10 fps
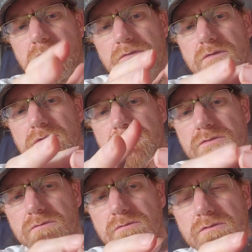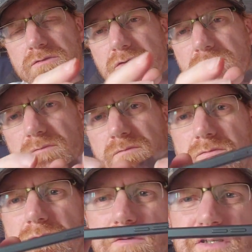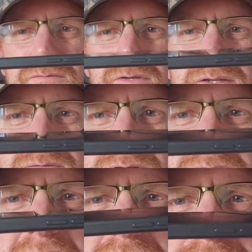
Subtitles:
There's not any give